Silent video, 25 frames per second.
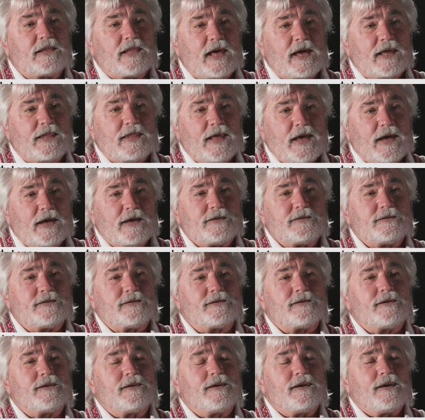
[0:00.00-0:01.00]
Lenets.
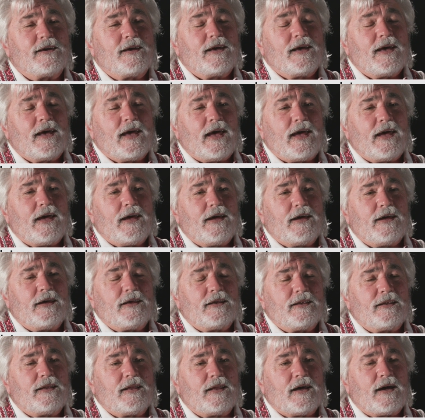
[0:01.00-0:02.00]

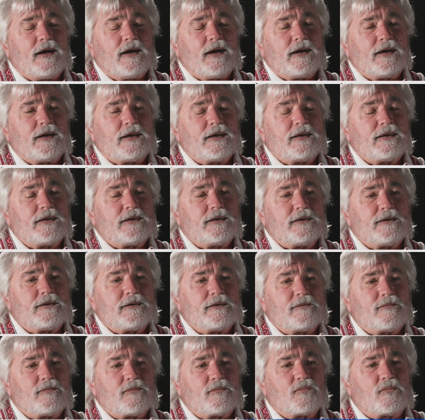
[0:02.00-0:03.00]
And
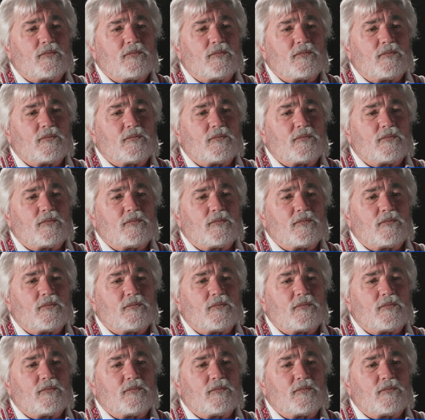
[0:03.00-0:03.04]
I